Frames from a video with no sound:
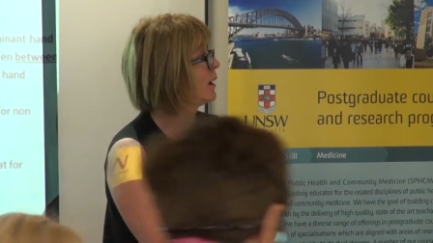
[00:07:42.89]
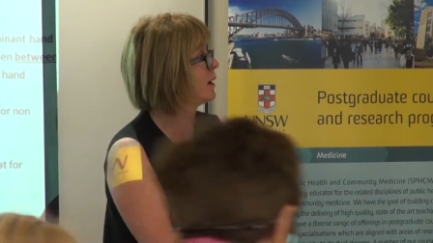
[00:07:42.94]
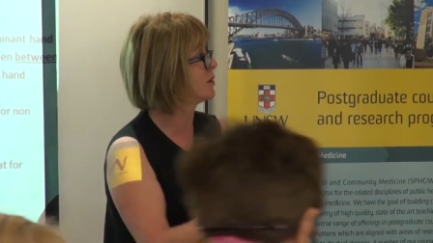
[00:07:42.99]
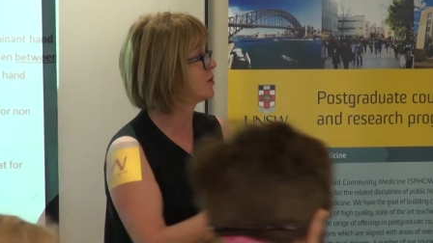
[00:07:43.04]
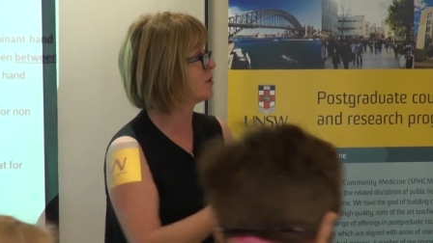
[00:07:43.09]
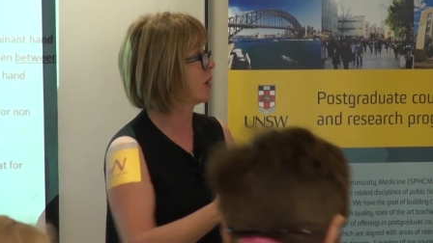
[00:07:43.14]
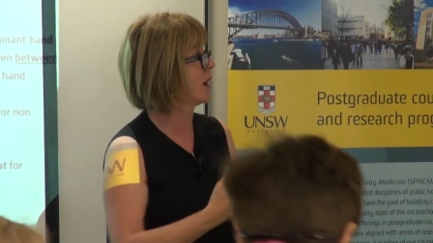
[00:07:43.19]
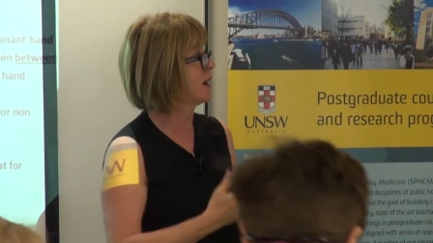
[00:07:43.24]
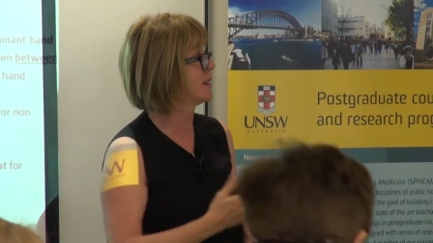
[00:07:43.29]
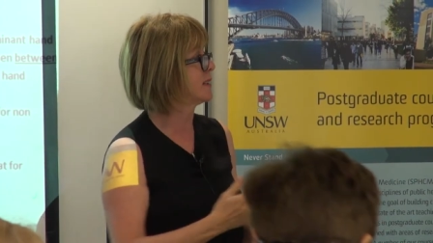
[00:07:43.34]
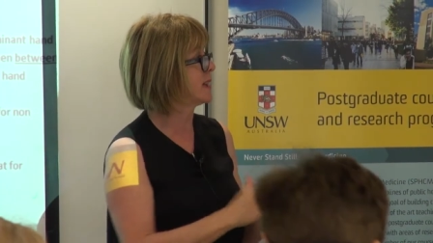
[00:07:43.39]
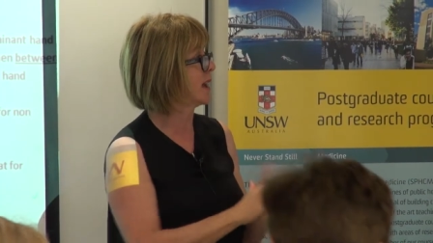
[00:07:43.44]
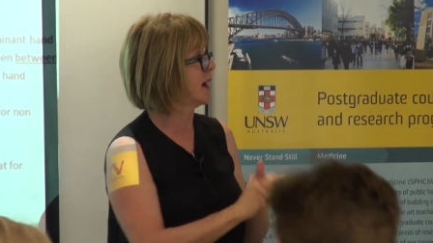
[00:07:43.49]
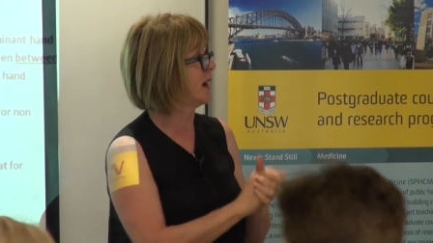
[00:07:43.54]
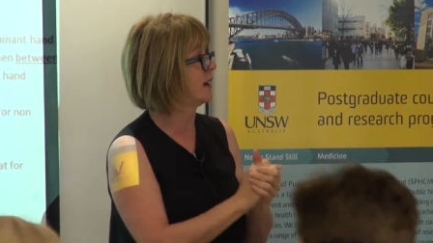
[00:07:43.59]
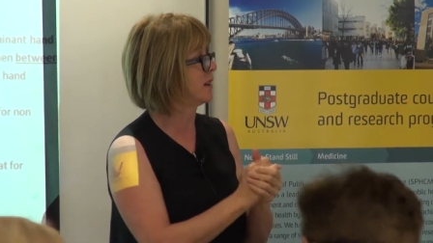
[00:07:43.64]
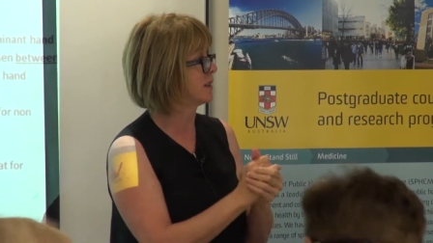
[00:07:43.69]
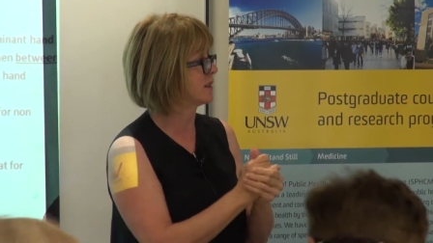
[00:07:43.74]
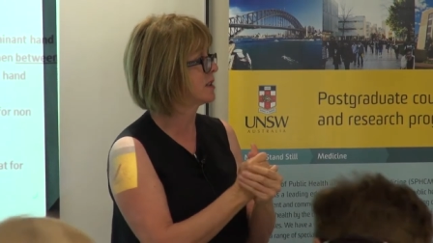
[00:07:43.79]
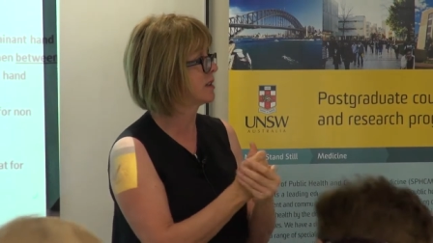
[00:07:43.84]
it dries out.
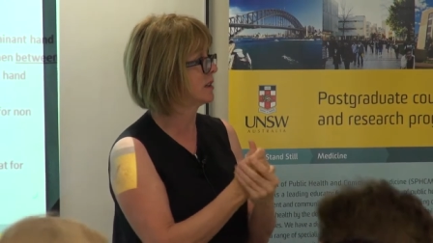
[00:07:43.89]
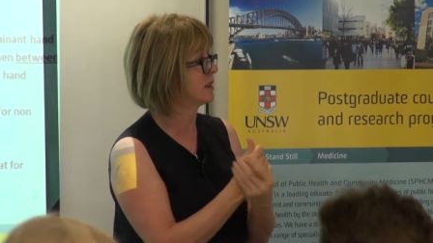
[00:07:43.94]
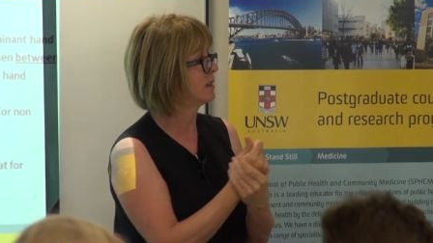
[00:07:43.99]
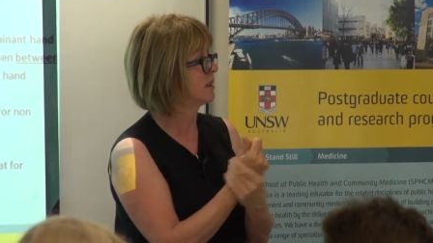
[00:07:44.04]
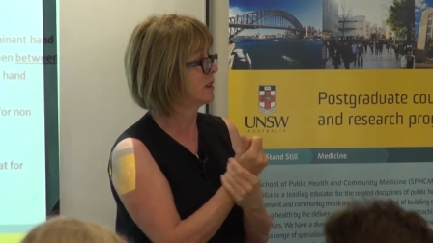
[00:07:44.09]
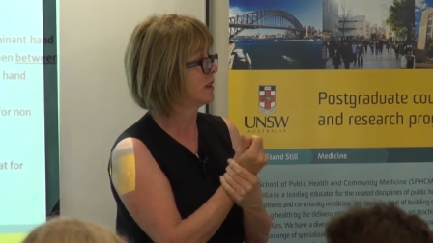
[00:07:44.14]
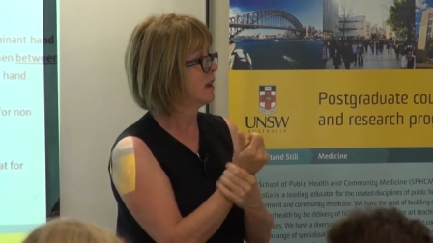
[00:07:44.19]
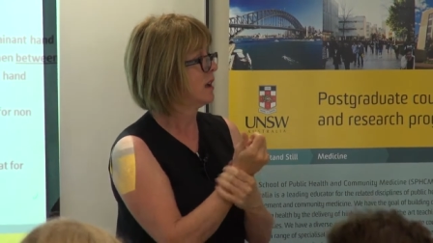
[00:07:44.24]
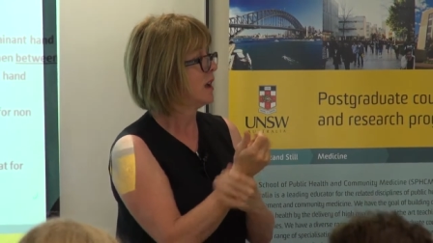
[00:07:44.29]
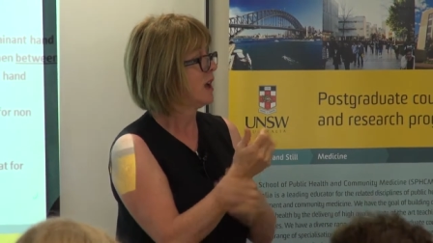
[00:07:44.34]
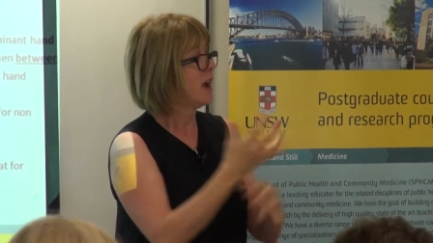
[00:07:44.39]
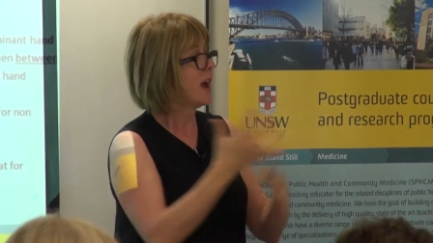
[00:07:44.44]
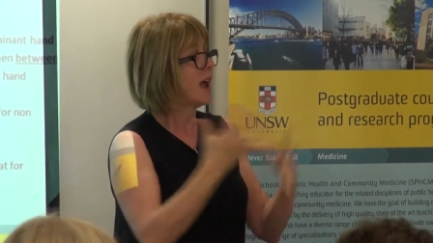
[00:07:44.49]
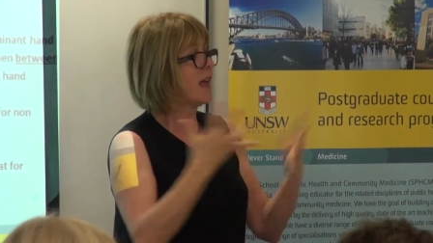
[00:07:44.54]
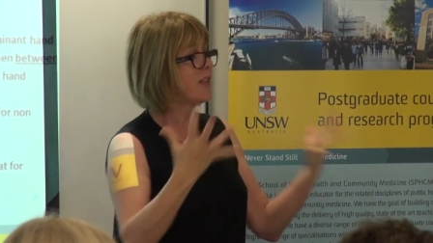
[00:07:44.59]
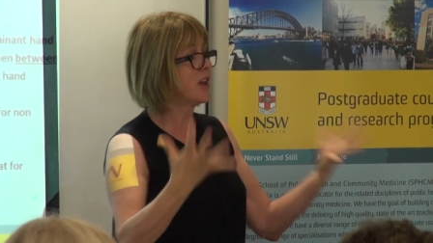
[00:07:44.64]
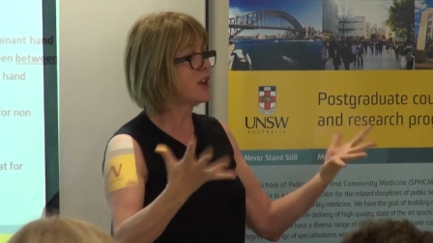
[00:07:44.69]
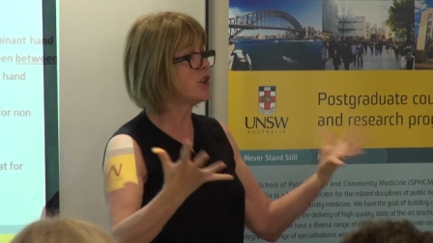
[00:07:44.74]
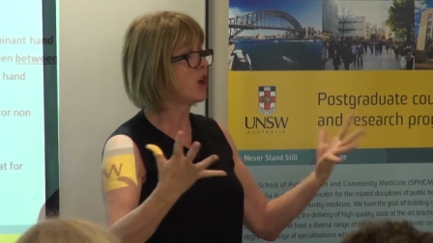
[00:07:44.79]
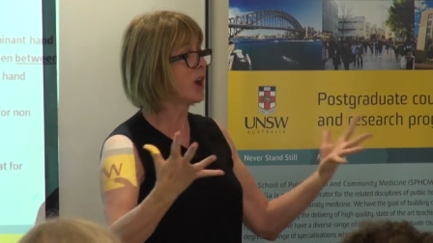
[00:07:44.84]

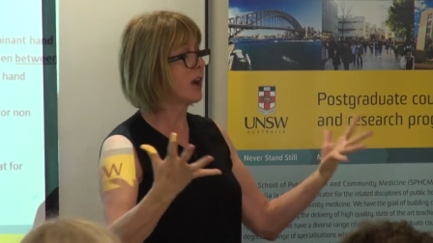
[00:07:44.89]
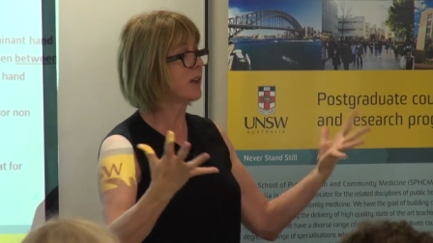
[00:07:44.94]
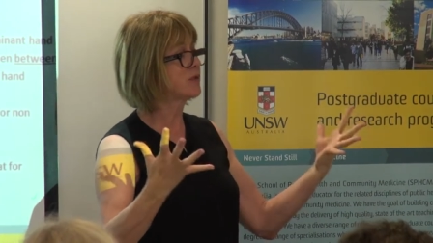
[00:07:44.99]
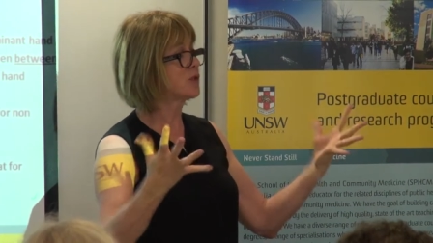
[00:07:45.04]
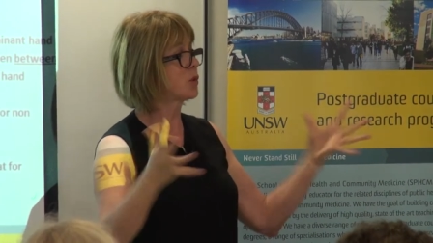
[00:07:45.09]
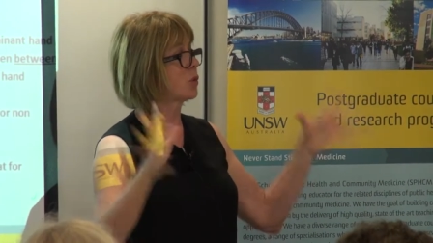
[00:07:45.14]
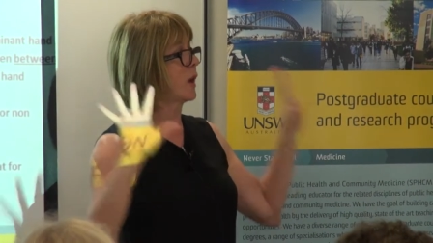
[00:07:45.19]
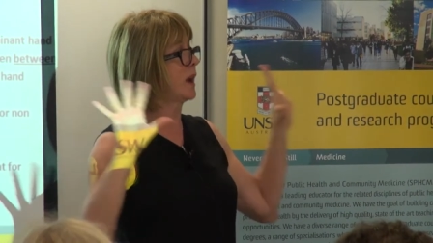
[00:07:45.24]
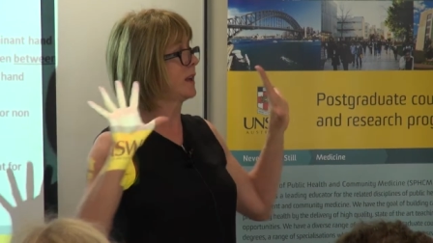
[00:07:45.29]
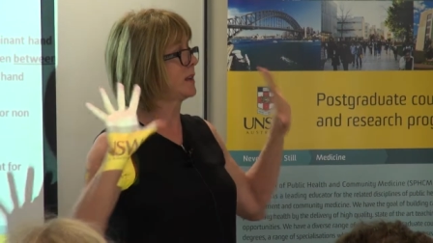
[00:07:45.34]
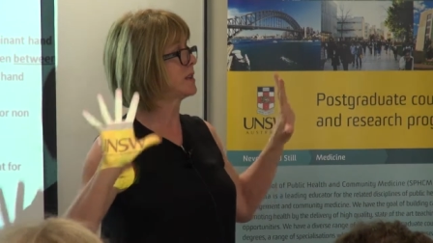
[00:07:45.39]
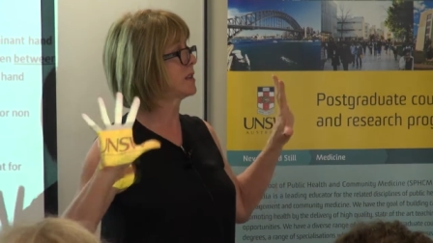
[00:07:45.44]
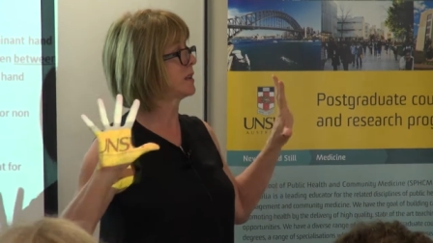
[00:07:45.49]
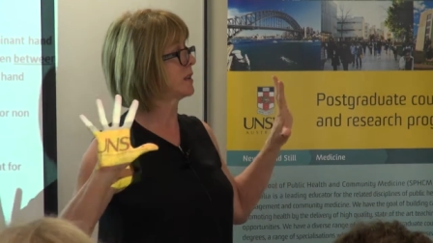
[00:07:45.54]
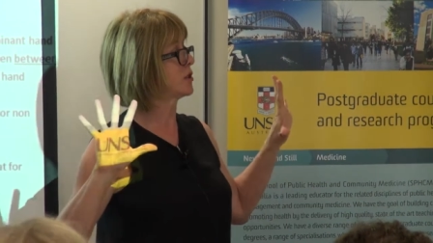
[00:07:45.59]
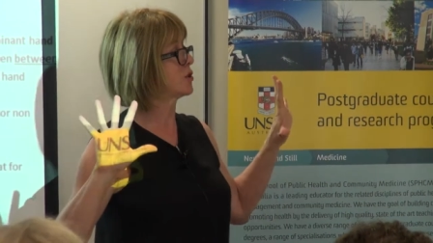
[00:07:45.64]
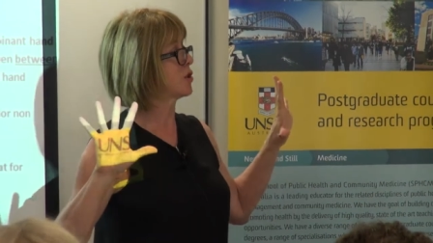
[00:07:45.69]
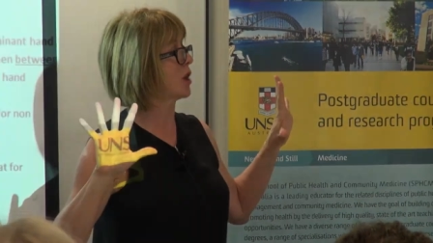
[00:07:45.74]
And then you have to wait till it